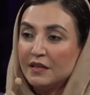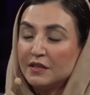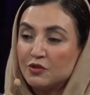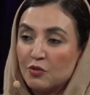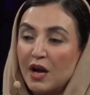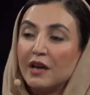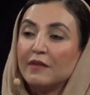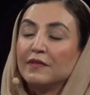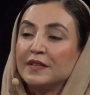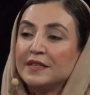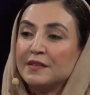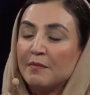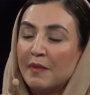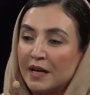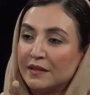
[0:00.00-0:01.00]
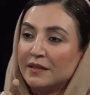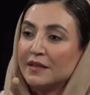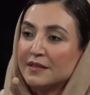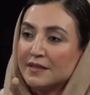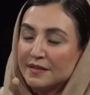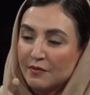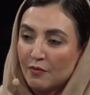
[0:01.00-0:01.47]
drive and demand
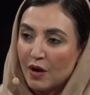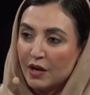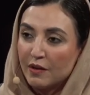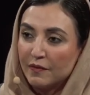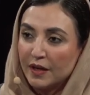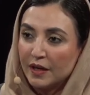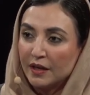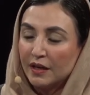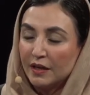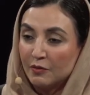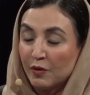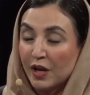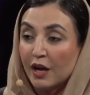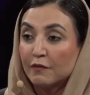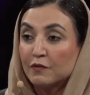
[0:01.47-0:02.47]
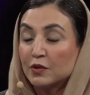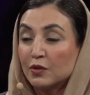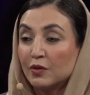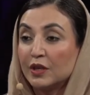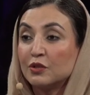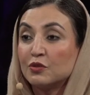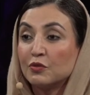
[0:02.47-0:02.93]
that is arriving. And we have to
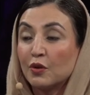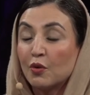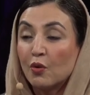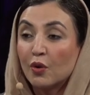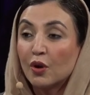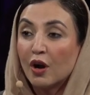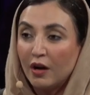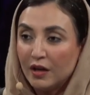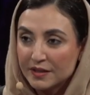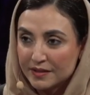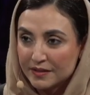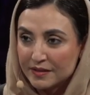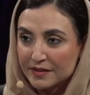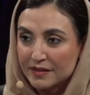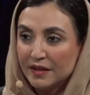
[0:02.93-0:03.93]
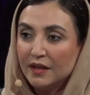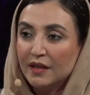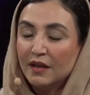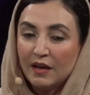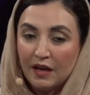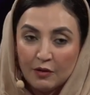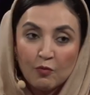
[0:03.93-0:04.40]
look into the core causes.
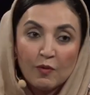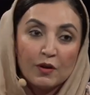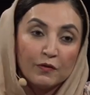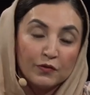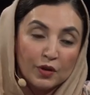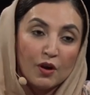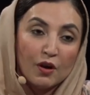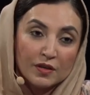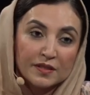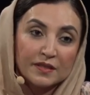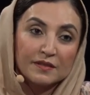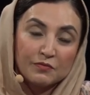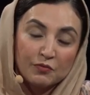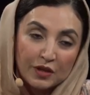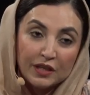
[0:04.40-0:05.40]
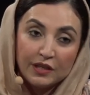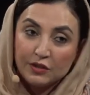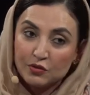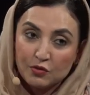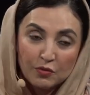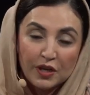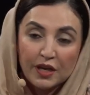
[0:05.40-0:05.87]
And one of the causes really,
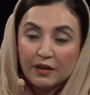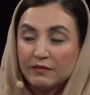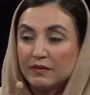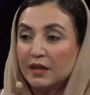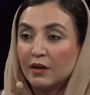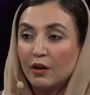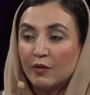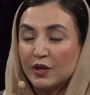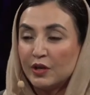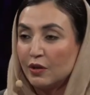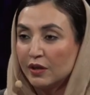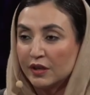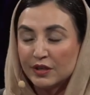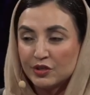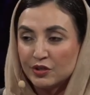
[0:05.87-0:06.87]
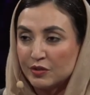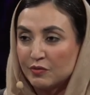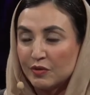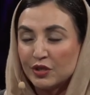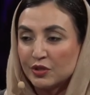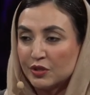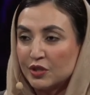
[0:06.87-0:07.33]
truly, I think our younger
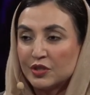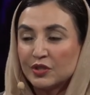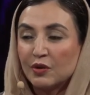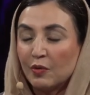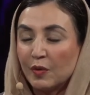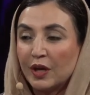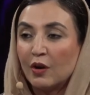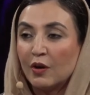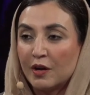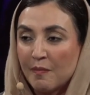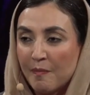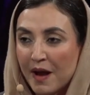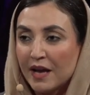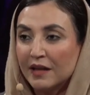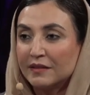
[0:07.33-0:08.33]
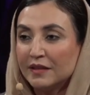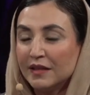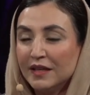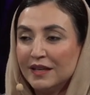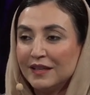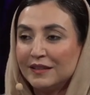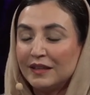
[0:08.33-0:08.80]
generation is going on a path
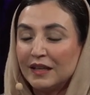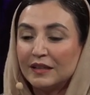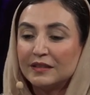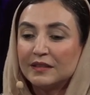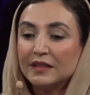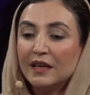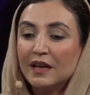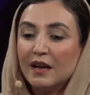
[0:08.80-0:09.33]
that